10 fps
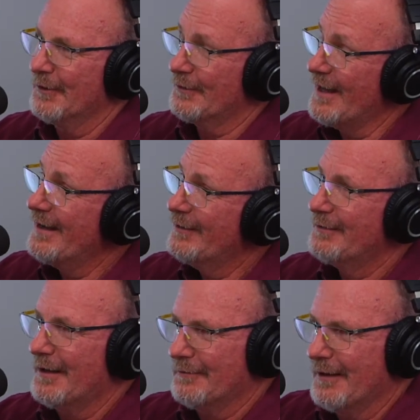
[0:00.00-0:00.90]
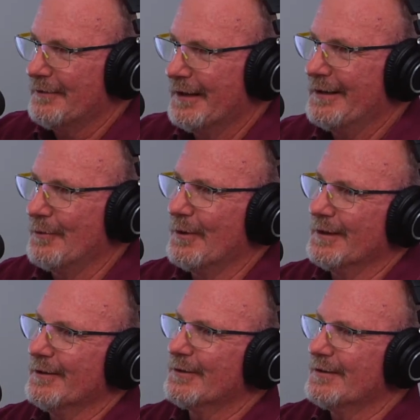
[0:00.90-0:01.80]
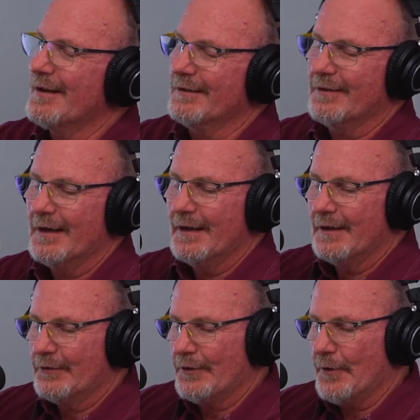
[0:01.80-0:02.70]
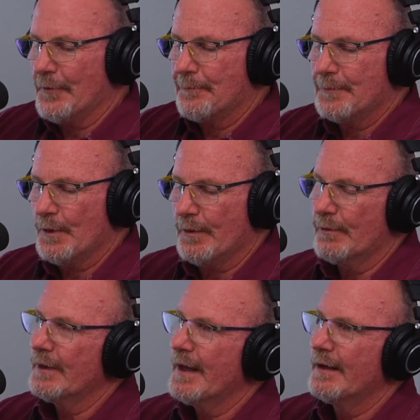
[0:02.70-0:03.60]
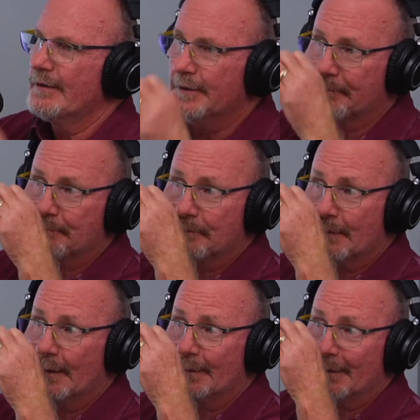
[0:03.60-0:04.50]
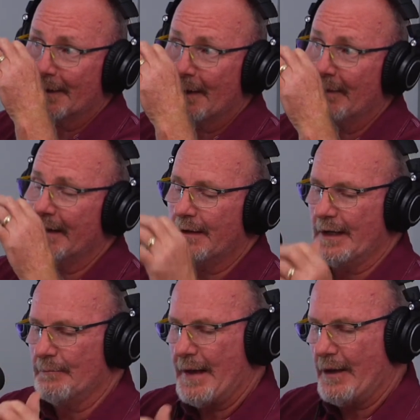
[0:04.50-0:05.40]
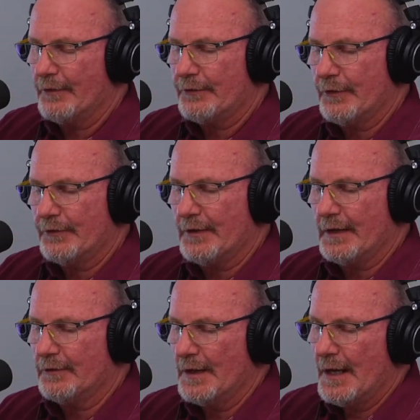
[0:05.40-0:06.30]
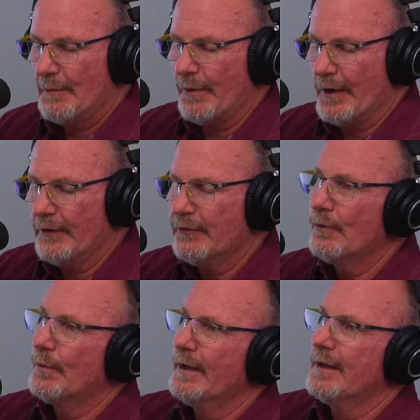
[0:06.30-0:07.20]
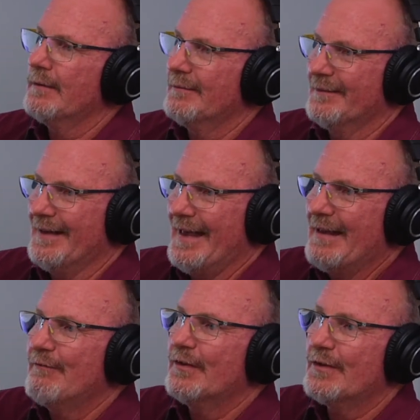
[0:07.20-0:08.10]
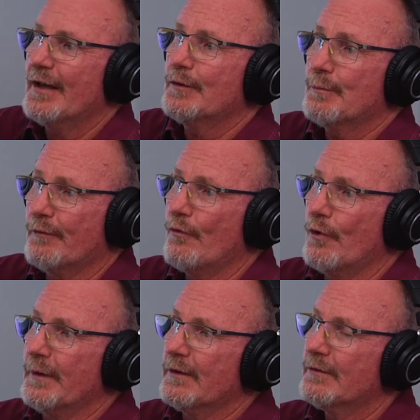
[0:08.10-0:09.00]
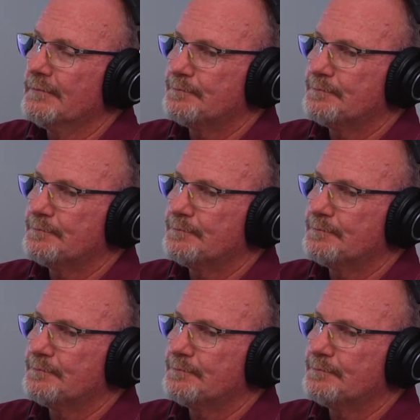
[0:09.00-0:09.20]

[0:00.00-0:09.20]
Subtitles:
nice, I'll take the one that looks nice. So we really had to come in and balance those things. But we also really emphasize performance.